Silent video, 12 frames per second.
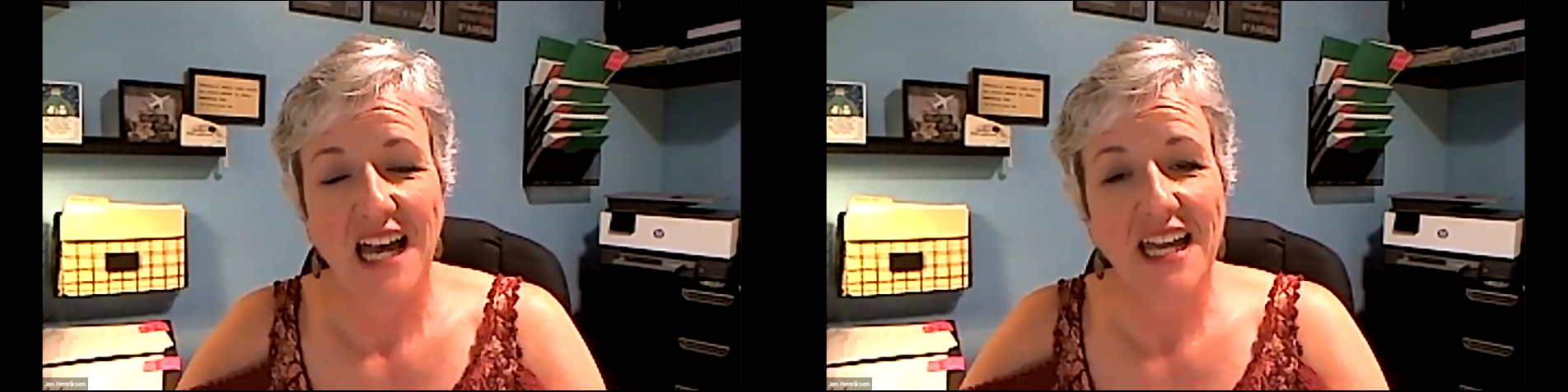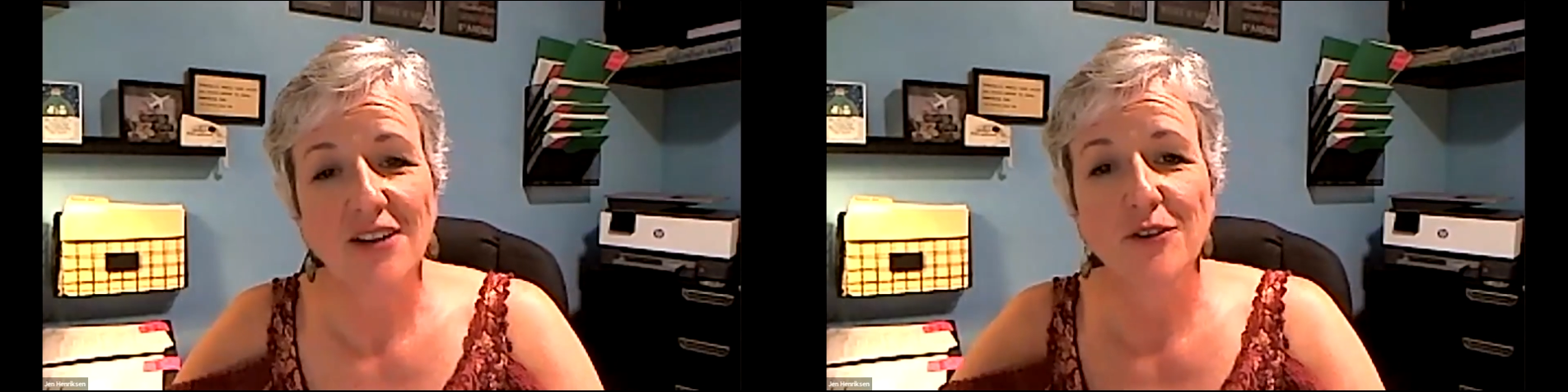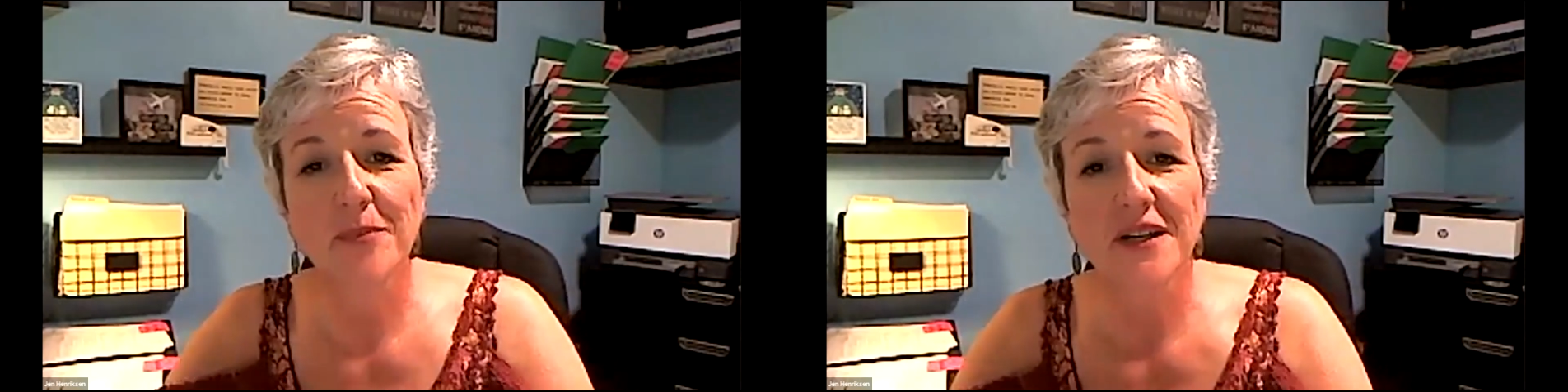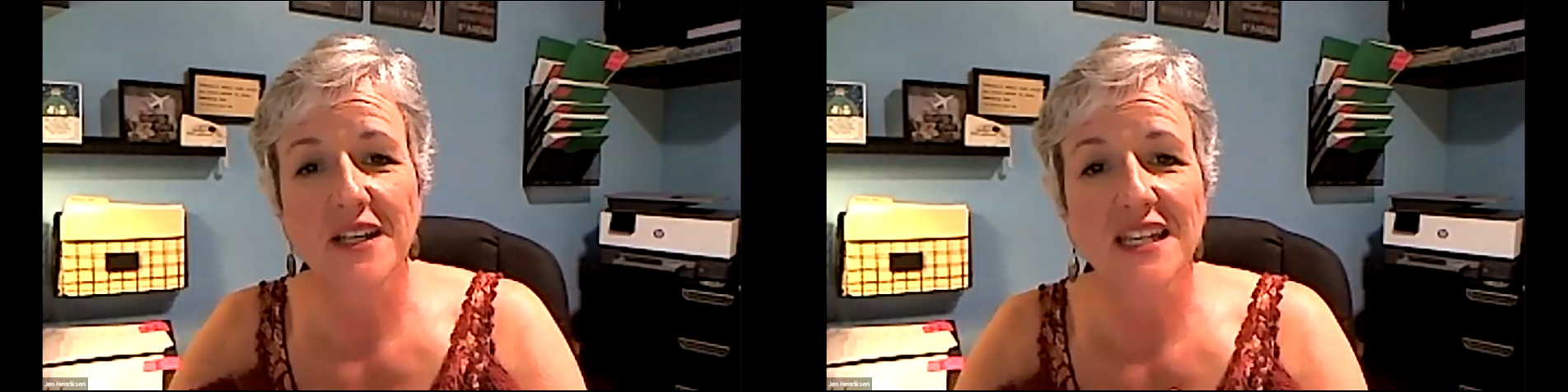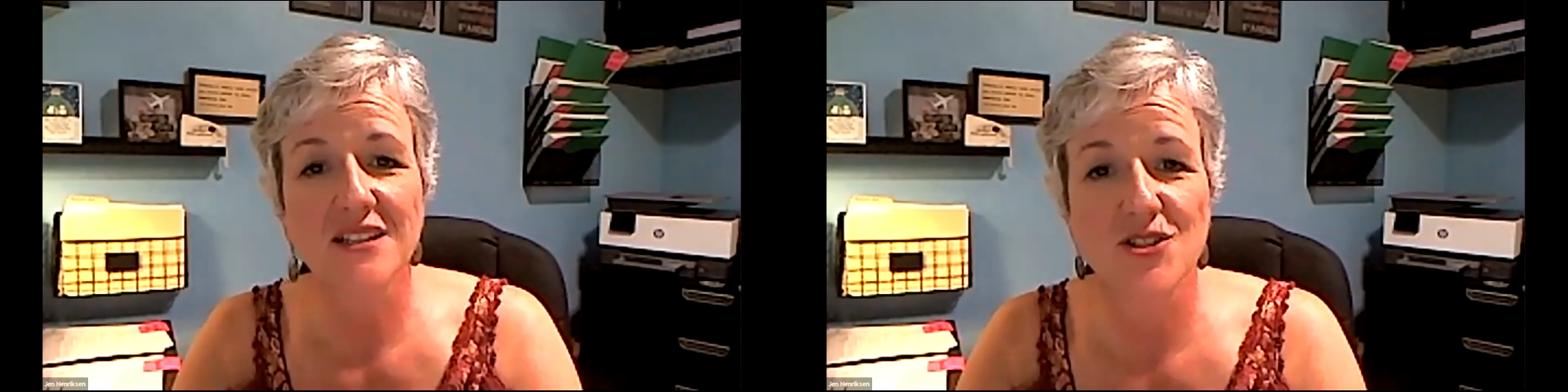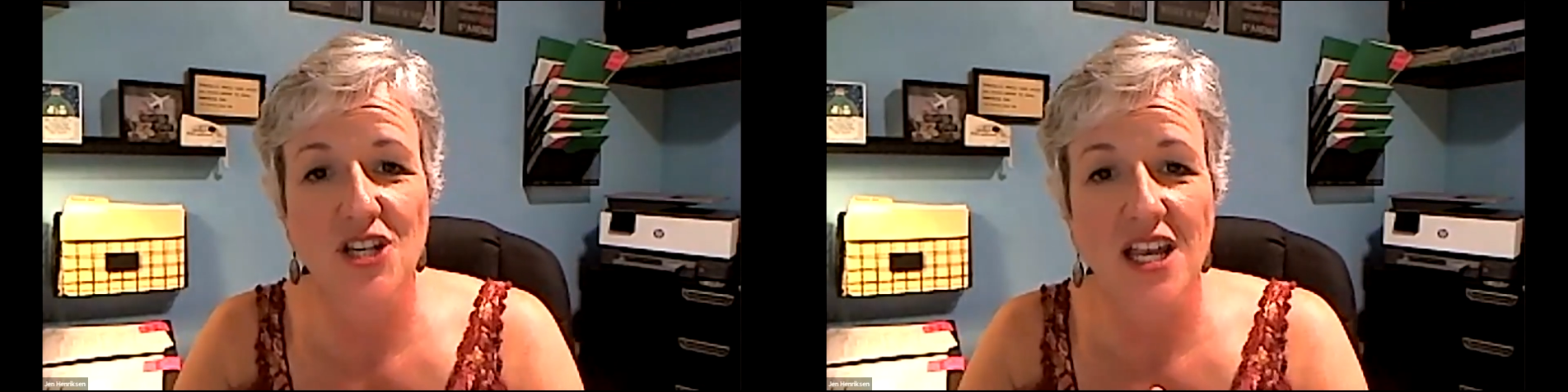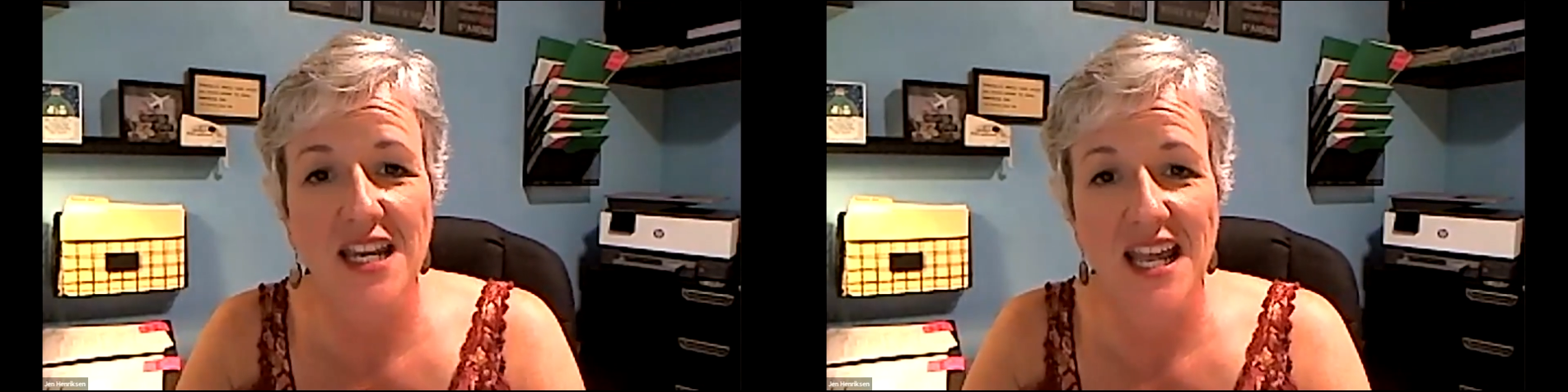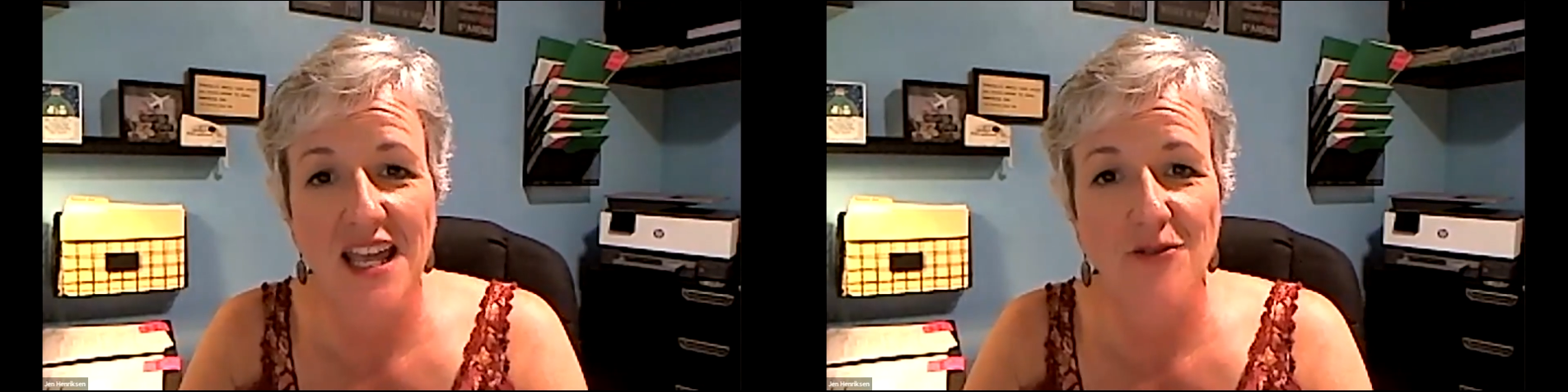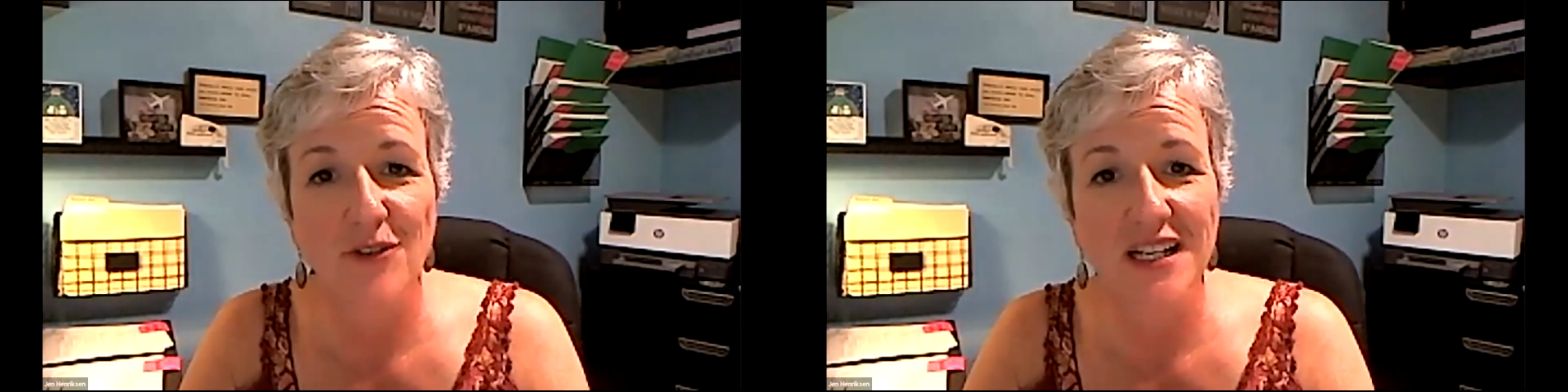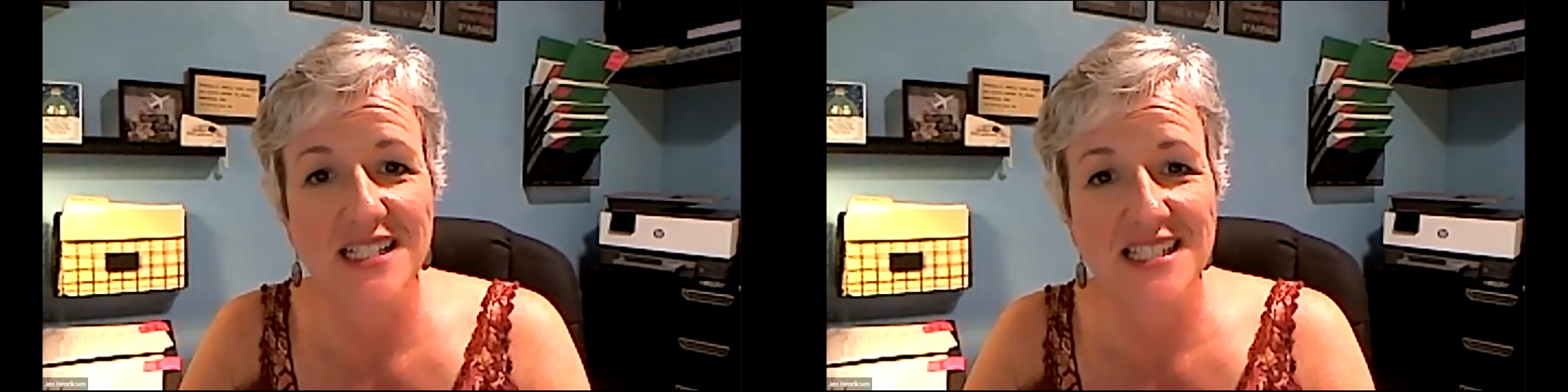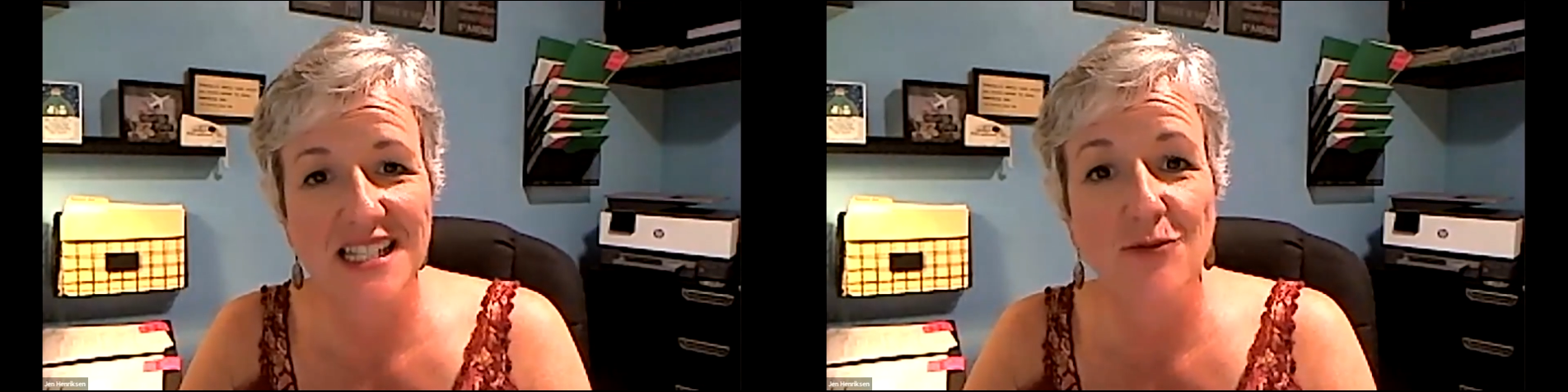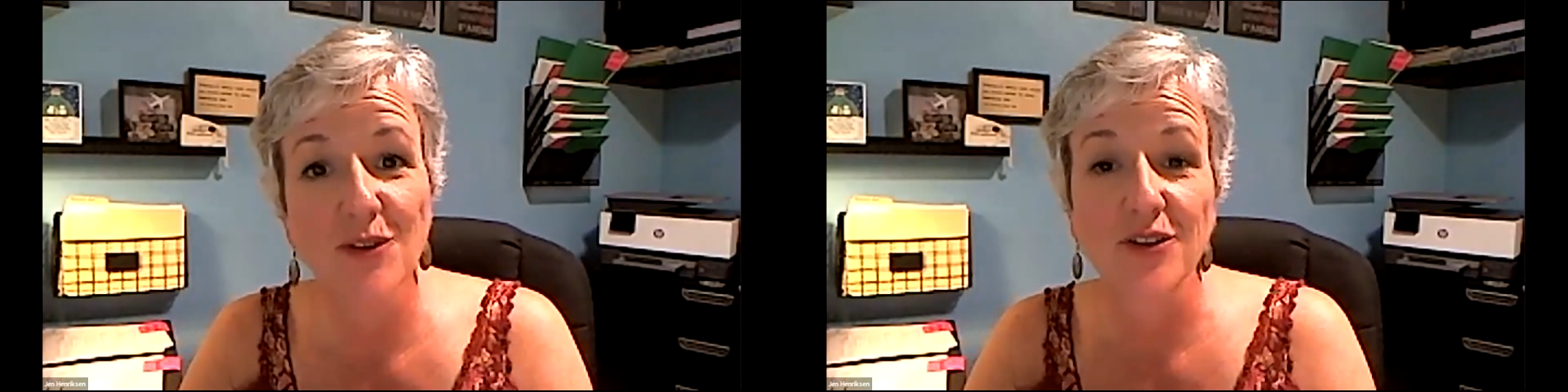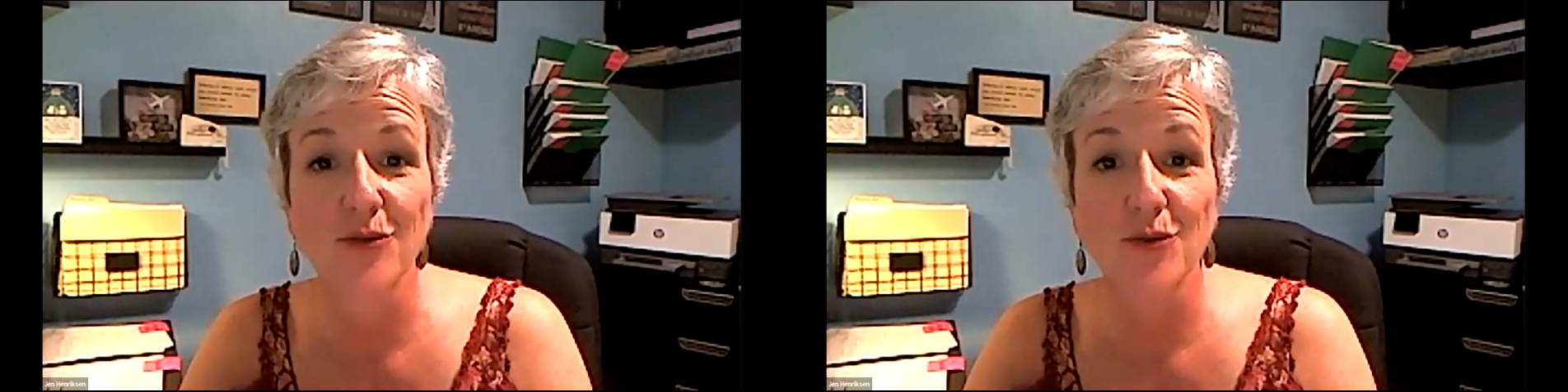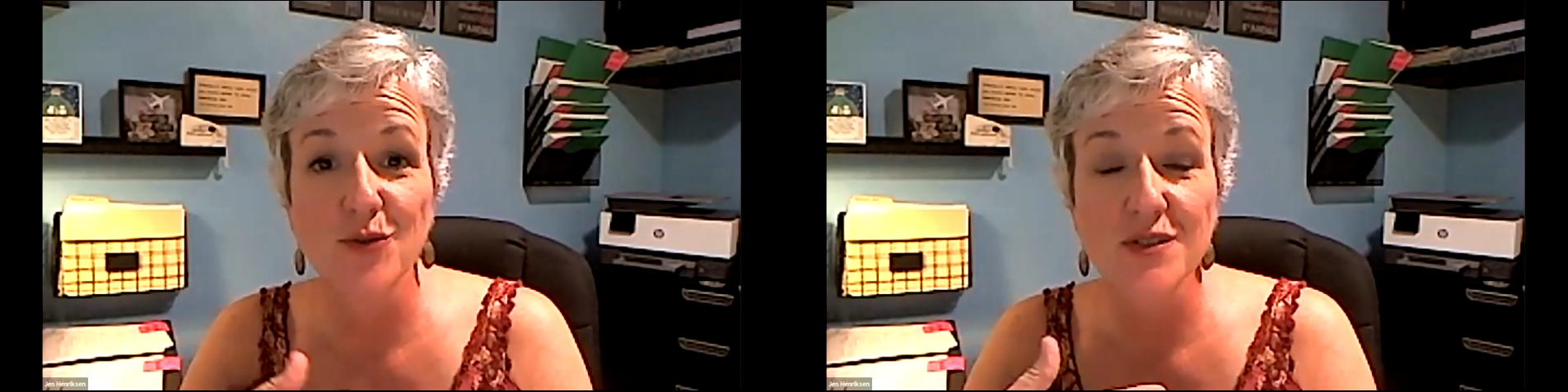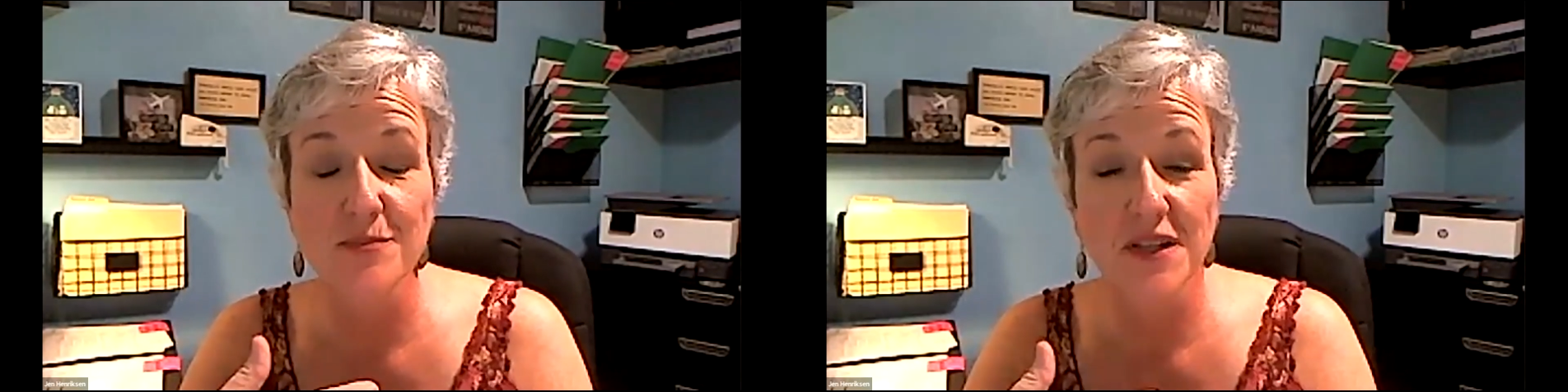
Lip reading: Hi, everybody. It's Jen Henriksen with Cruise